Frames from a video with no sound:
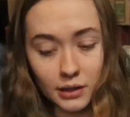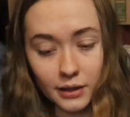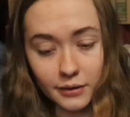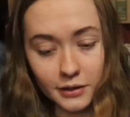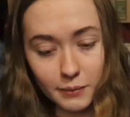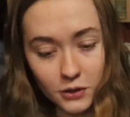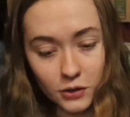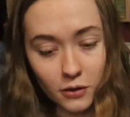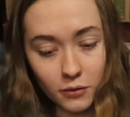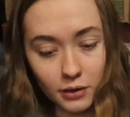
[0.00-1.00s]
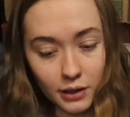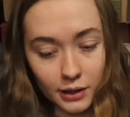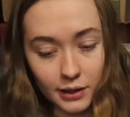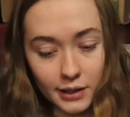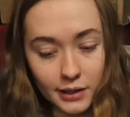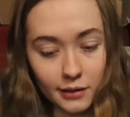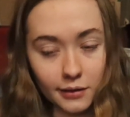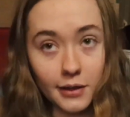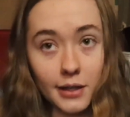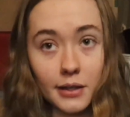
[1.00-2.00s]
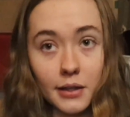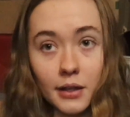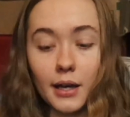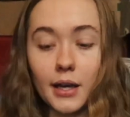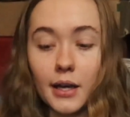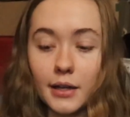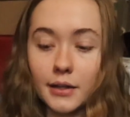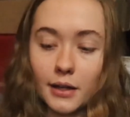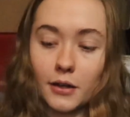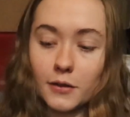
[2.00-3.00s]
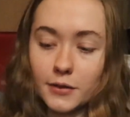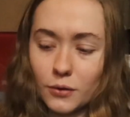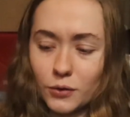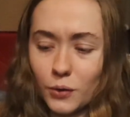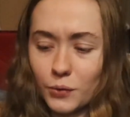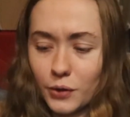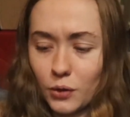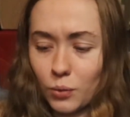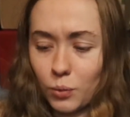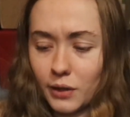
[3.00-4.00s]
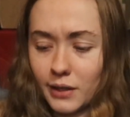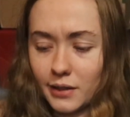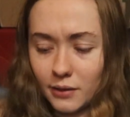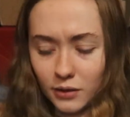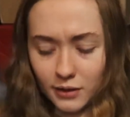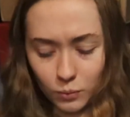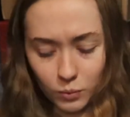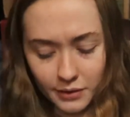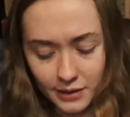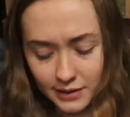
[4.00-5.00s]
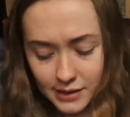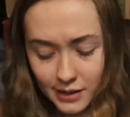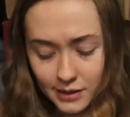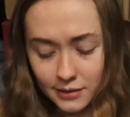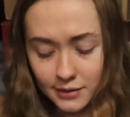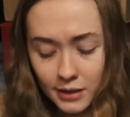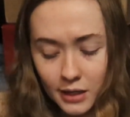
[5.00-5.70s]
I need to make sure I don't cut anything, and I also don't know what this is.